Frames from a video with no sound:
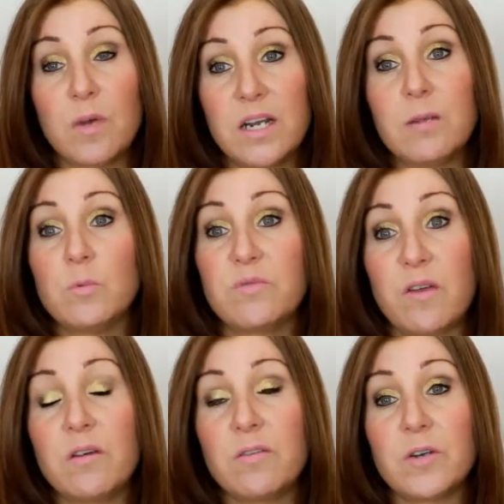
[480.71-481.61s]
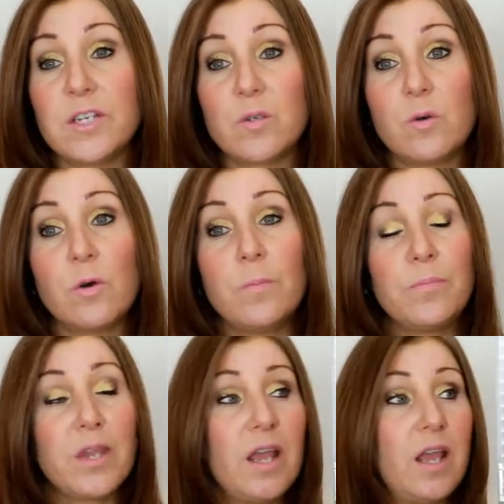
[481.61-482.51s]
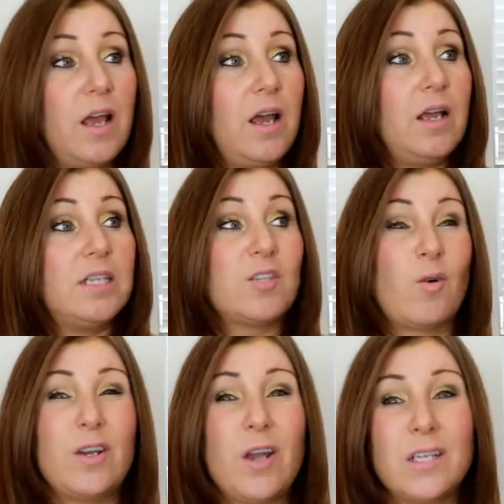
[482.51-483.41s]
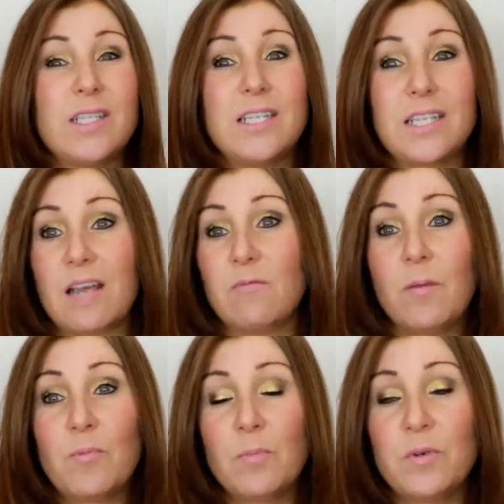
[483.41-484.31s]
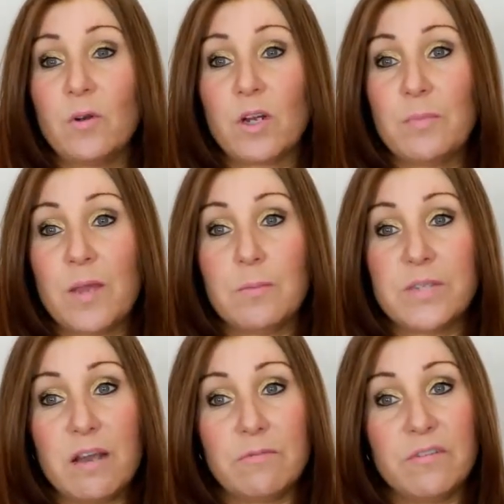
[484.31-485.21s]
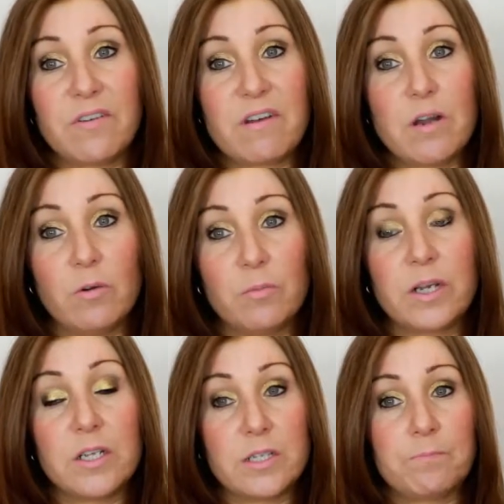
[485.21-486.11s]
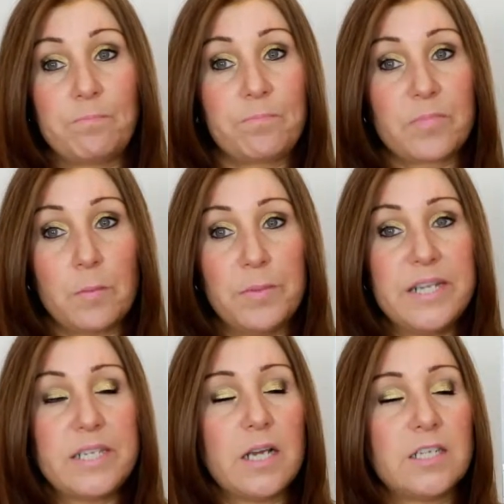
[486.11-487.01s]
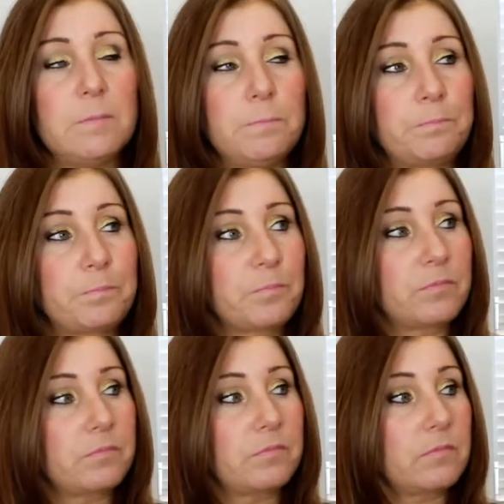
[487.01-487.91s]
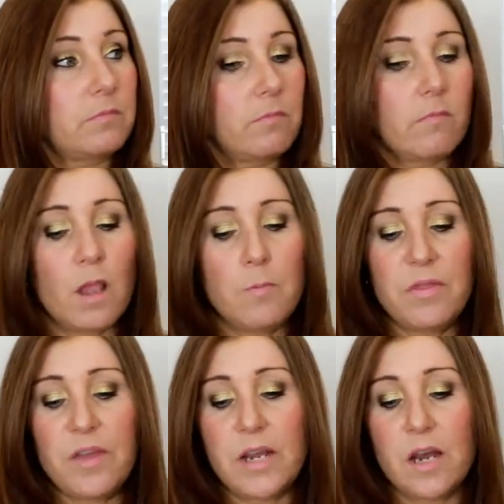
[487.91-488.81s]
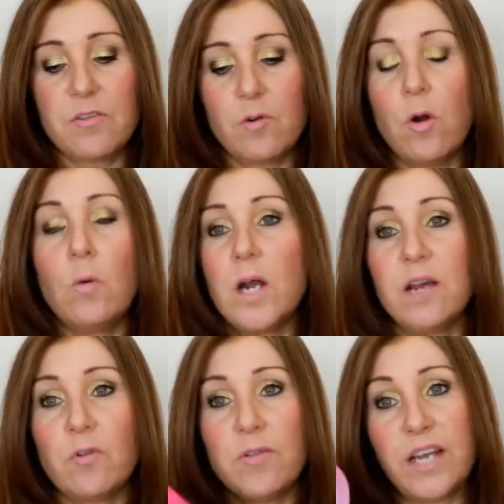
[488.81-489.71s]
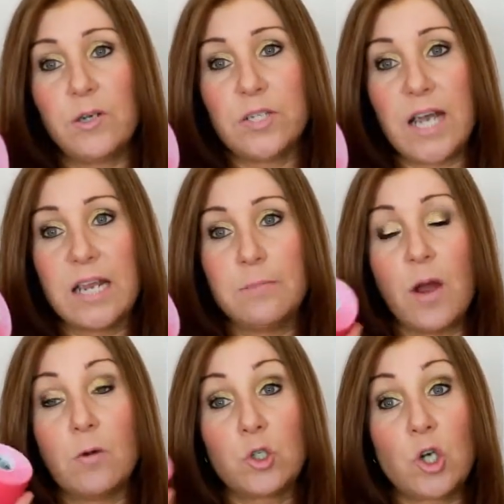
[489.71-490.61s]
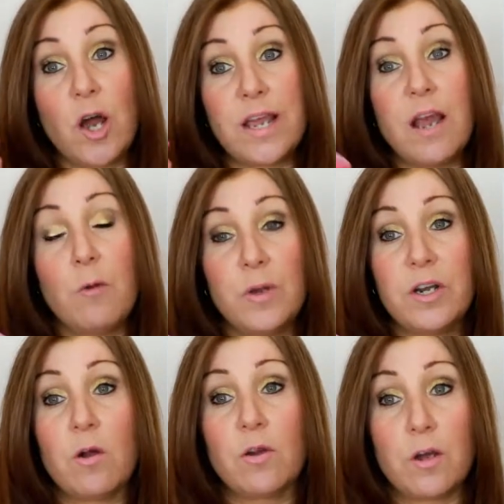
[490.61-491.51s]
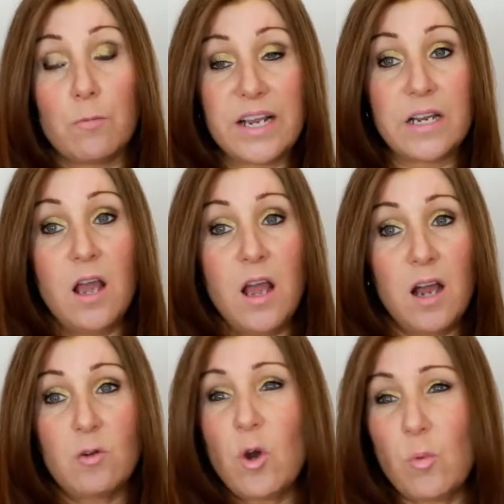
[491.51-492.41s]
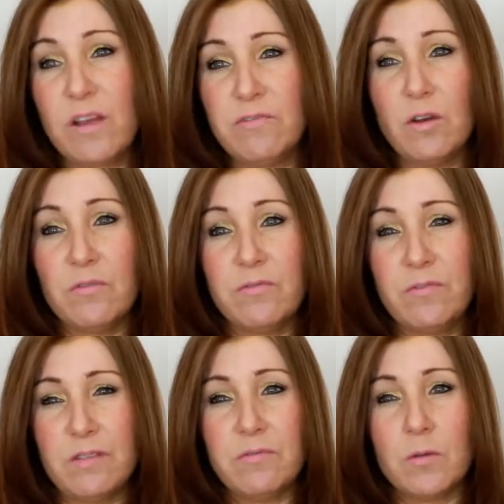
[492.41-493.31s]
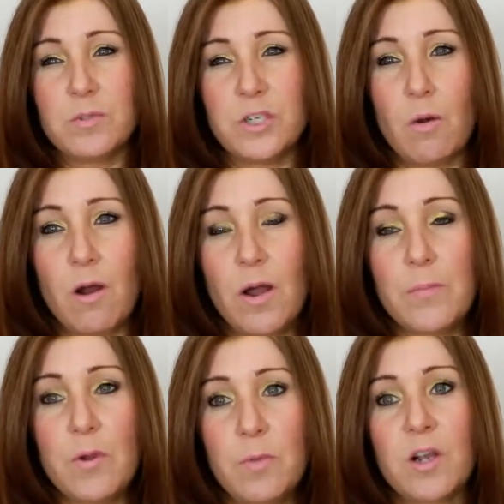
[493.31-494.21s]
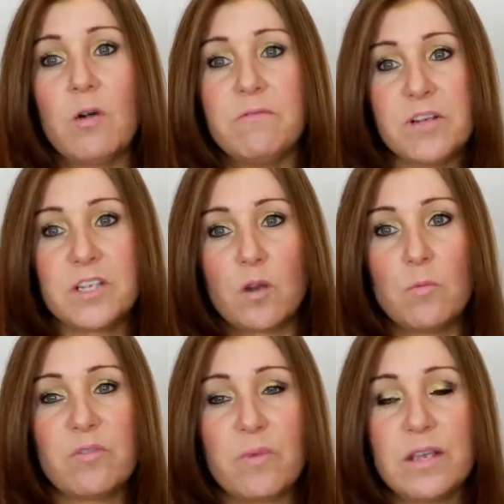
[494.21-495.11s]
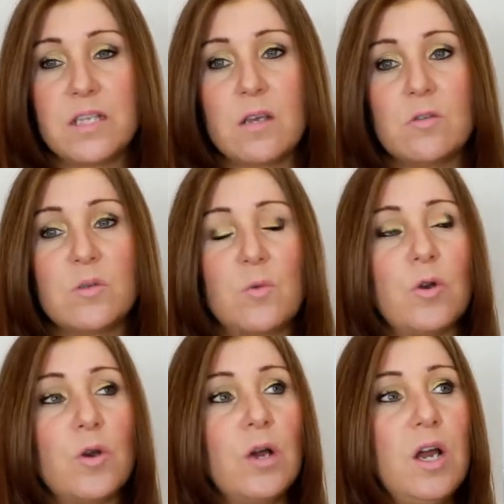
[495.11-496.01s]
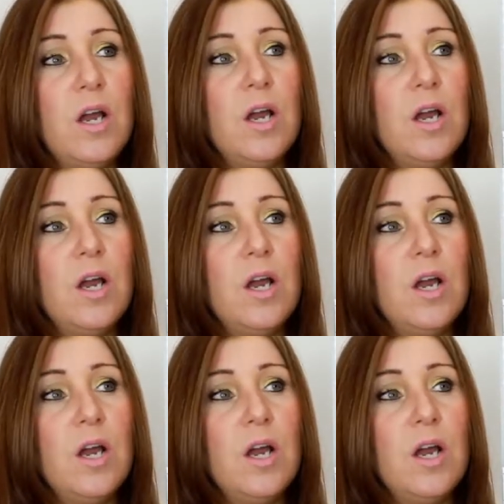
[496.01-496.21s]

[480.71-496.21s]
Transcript: my knee was very, very sore. So I said to Kev, well, I'm probably not going to be uptown for very long because my knee's hurting. But then I thought, oh, well, I've got that new tape. I'll try it. I'll put it on. I'll not wear flip-flops. You know, I put my Converse on with my insoles and whatnot.